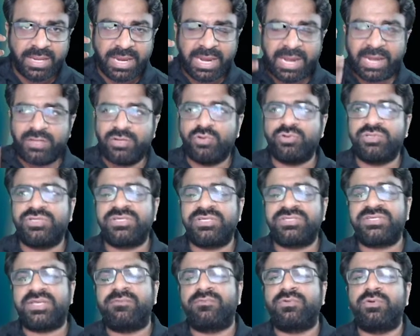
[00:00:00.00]
And you just
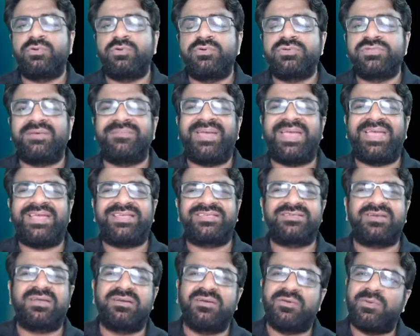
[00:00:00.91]
have to do some
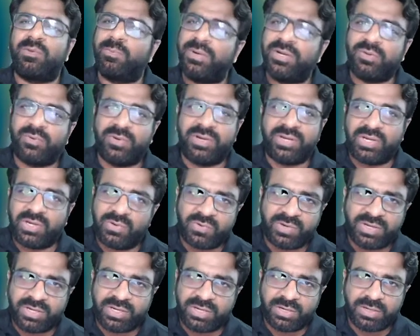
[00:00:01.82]
extra November
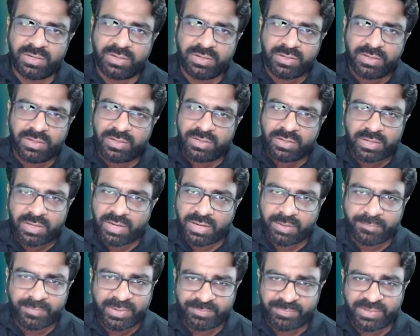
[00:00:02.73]
2020
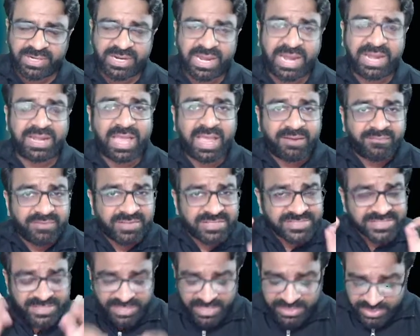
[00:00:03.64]
amendment. And I will
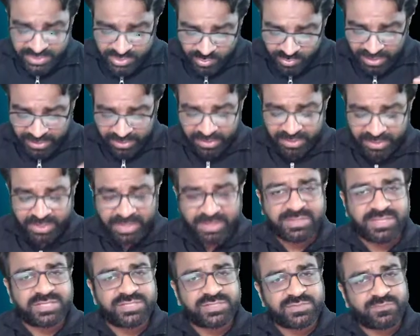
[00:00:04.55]
suggest you that read
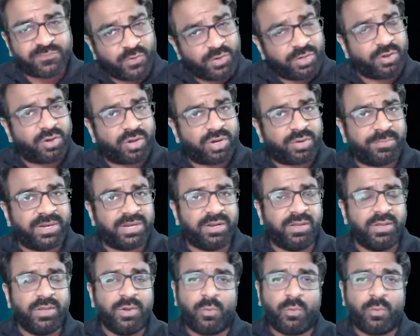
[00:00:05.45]
this full document.